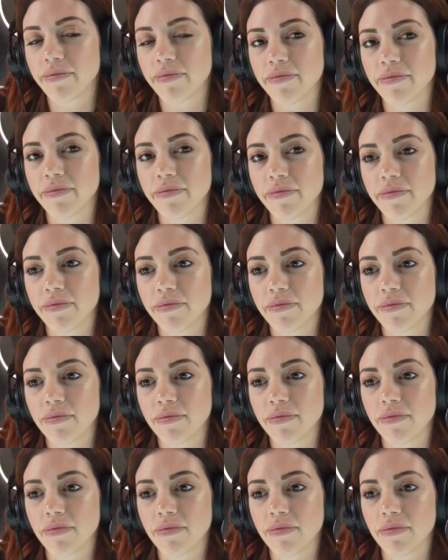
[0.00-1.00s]

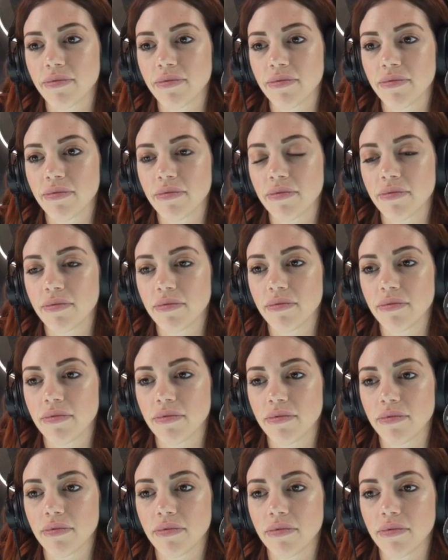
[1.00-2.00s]

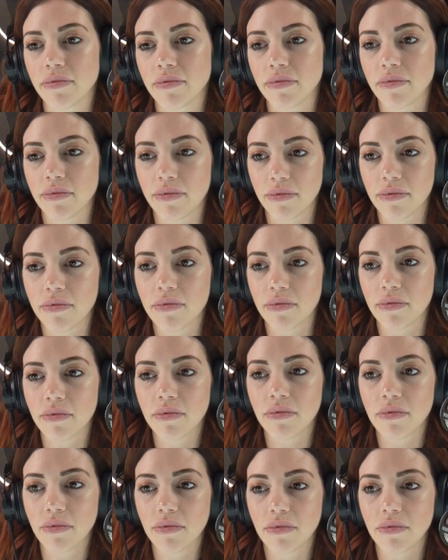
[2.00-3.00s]

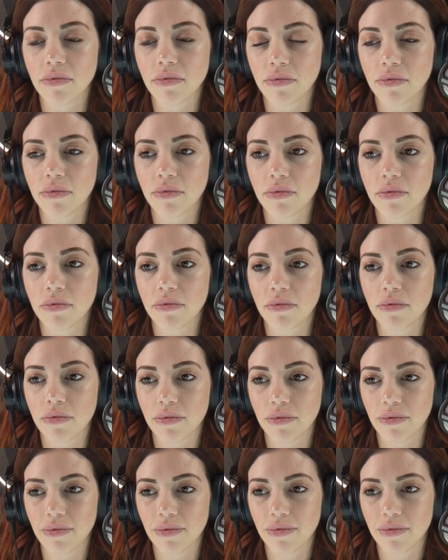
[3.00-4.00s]

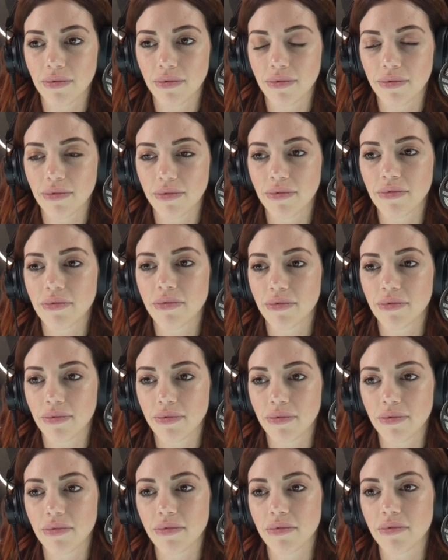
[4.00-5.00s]

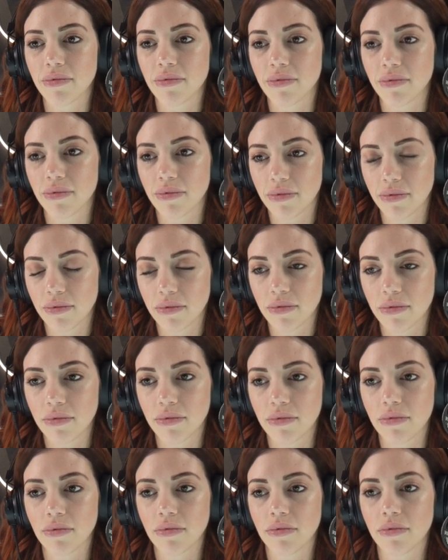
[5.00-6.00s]

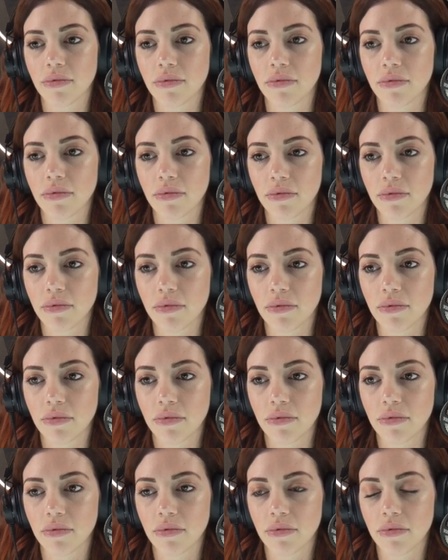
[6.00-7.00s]

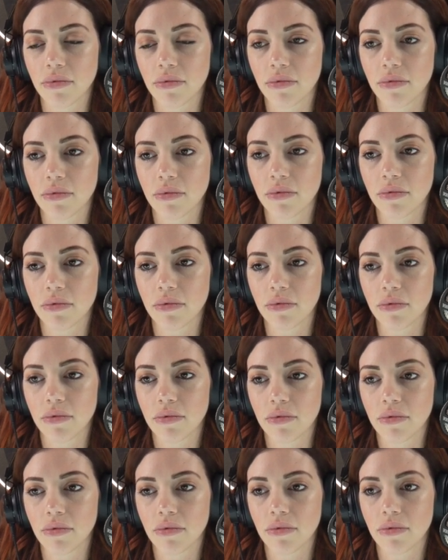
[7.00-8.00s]
(not speaking)